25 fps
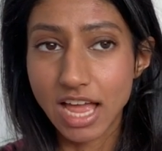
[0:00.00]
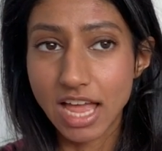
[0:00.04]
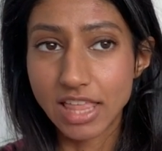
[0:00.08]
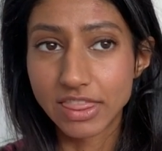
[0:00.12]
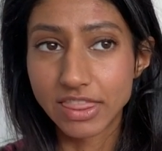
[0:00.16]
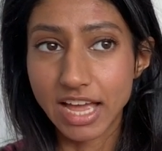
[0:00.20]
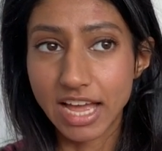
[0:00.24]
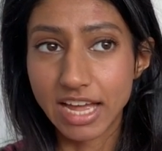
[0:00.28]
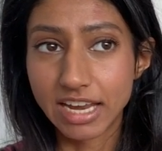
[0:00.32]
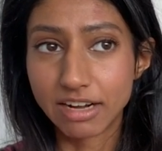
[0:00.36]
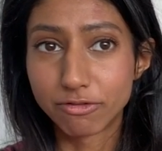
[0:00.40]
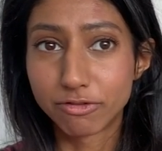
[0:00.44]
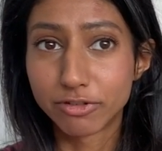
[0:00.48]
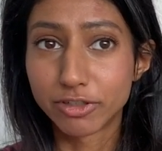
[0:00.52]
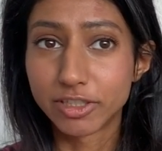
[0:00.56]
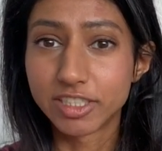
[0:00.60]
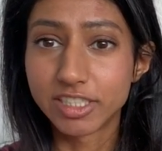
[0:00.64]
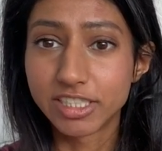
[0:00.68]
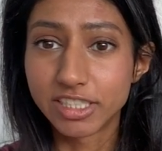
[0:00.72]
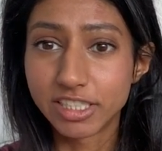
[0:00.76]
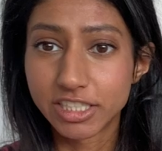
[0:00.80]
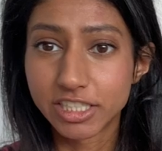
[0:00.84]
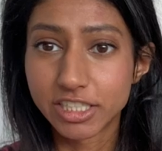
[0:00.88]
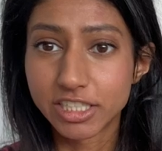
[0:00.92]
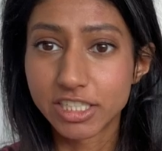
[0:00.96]
that for
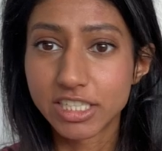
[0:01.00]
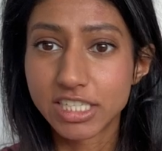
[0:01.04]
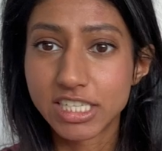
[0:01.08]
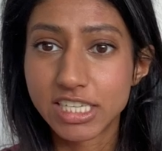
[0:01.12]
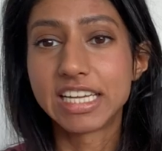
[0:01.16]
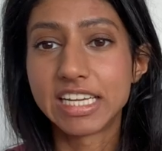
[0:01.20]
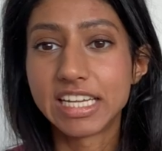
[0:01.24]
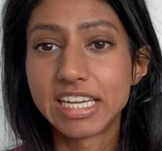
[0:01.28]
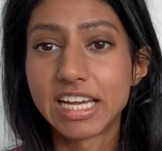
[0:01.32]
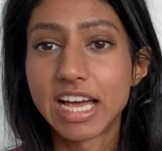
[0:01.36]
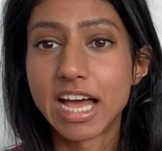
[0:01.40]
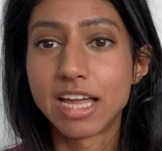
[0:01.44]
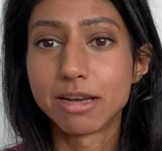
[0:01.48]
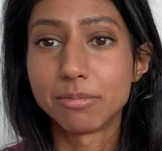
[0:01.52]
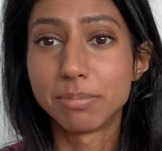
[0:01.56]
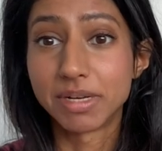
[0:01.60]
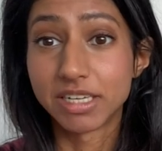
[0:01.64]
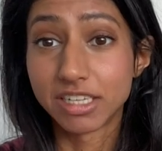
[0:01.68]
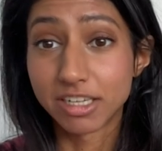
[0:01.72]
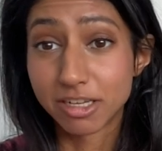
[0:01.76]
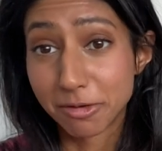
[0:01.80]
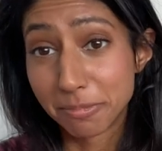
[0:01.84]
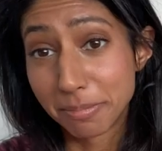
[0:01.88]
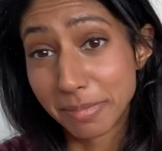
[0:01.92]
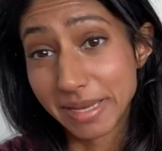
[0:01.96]
years he had been
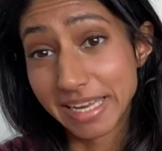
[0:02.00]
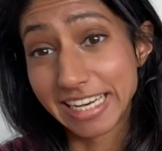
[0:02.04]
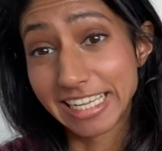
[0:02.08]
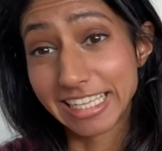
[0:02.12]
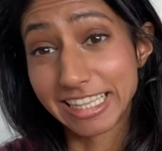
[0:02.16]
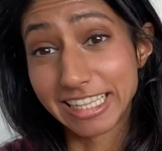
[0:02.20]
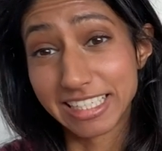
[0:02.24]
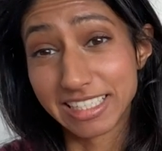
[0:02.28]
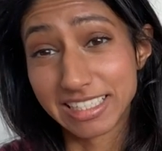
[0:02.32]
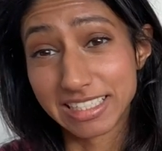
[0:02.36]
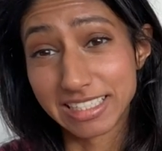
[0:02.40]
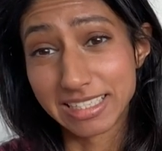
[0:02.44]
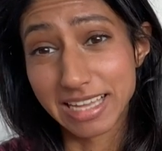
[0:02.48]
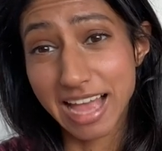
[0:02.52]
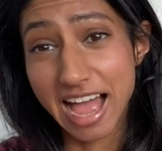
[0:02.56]
committing this